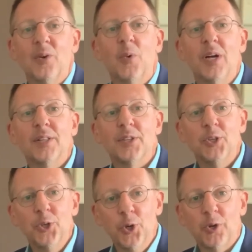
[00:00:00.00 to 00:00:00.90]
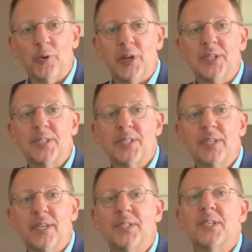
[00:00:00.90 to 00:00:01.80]
Well, the Eucharist
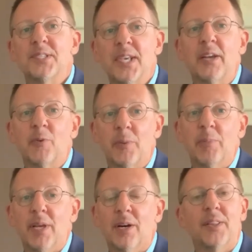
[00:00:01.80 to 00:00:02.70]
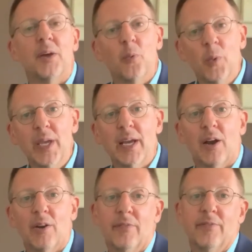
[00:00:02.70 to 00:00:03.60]
is a sacred meal that we
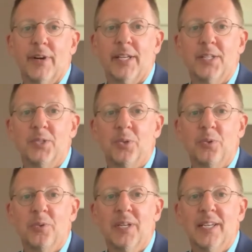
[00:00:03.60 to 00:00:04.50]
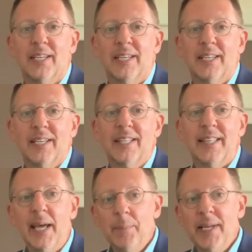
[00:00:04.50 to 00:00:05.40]
are invited to.
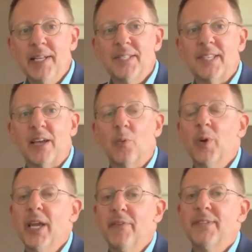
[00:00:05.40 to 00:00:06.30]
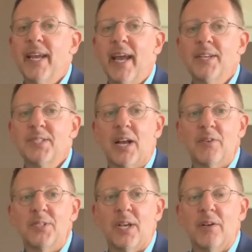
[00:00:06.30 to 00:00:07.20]
That means that we have to ask
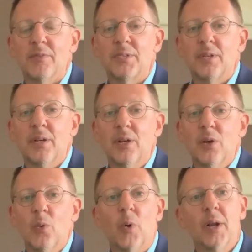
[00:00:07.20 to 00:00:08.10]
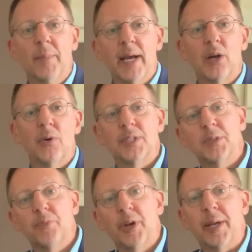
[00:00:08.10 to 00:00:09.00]
ourselves, what am I going to
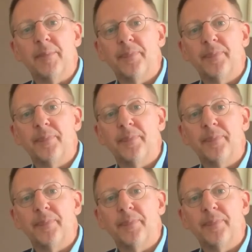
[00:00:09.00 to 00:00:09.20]
bring?